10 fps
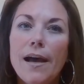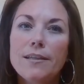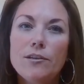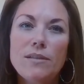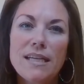
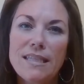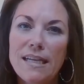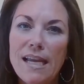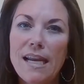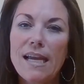So
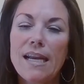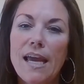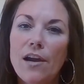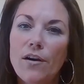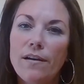designating an
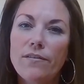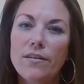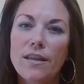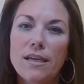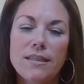area for
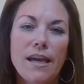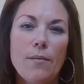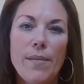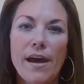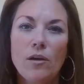things like a
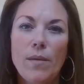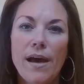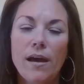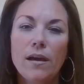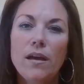
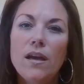backpack.